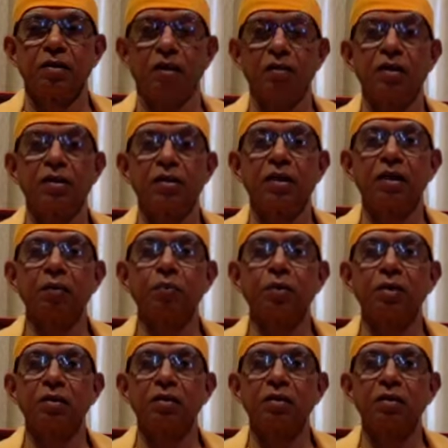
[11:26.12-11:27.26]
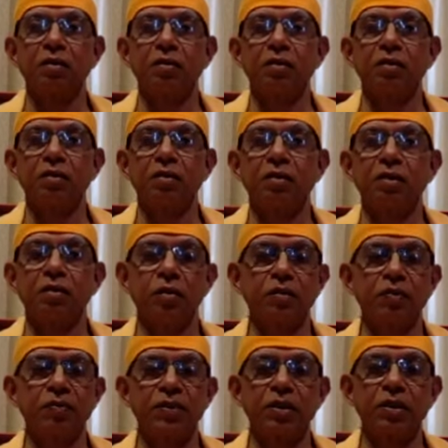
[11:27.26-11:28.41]
How does it happen? The
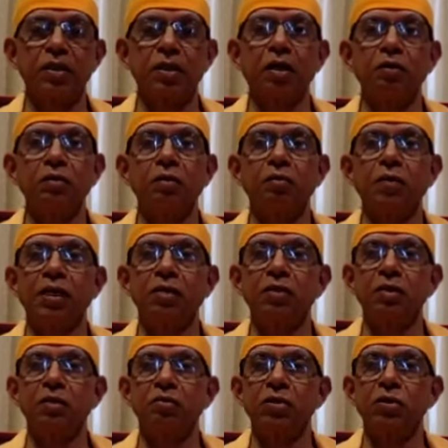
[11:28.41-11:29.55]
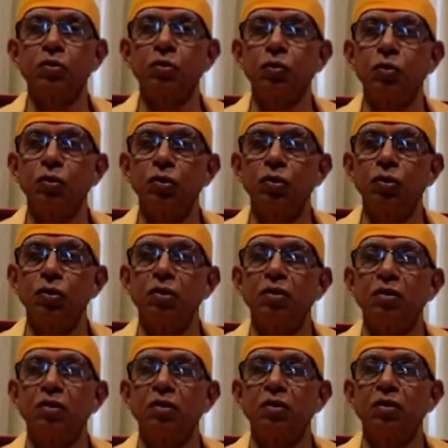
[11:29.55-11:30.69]
moment we sit down, the mind seems to
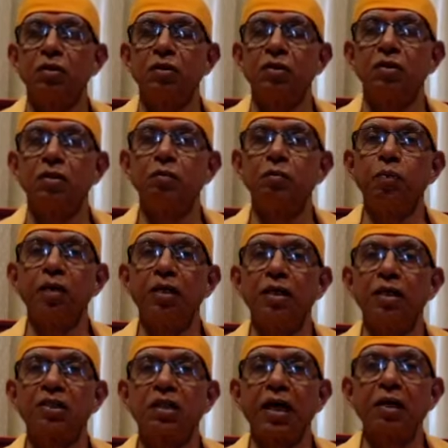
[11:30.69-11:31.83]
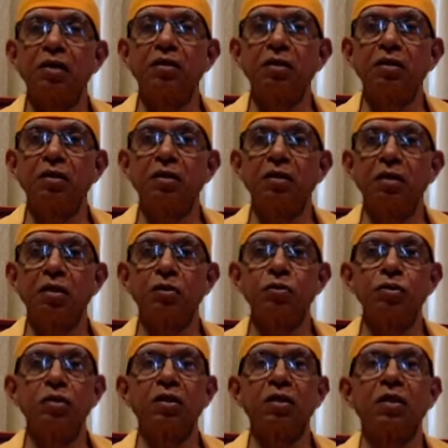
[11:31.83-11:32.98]
simply get scattered in
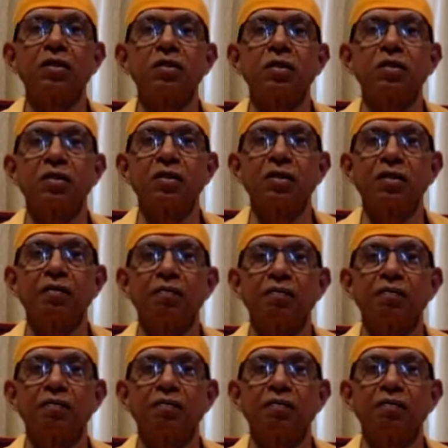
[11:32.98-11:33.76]
1,000 directions.